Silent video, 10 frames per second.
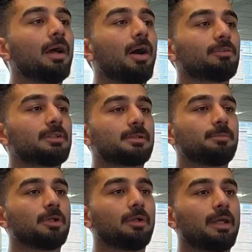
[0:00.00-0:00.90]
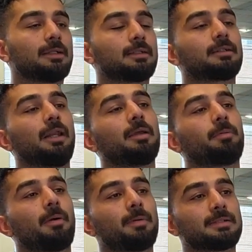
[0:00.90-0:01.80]
of the simulated click
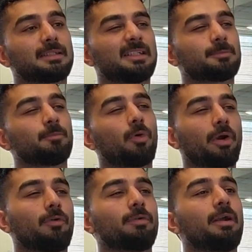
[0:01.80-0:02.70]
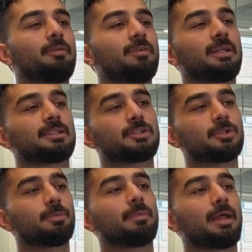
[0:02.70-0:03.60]
propensities. Moreover, we
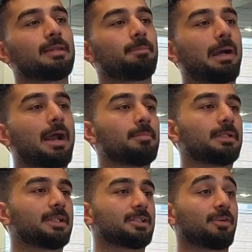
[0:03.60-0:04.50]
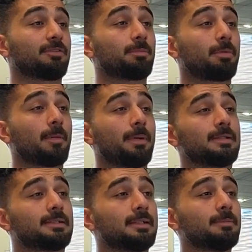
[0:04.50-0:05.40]
assume that the parameters of the
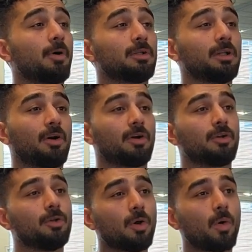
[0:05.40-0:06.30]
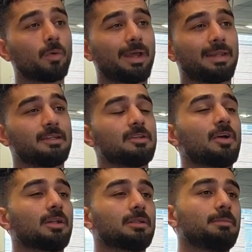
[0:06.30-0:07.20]
propensity model are known and need
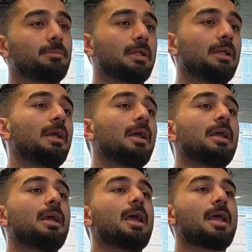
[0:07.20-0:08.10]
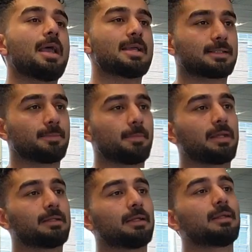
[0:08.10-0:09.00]
not be
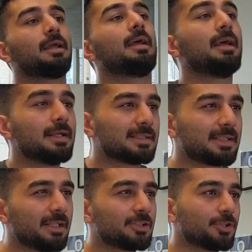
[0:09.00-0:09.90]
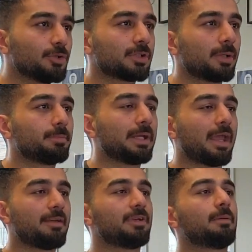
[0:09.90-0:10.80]
estimated. Since user
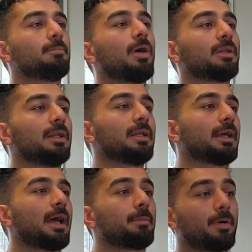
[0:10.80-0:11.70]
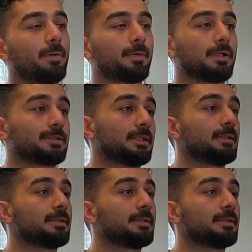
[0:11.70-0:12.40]
behavior modeling or propensity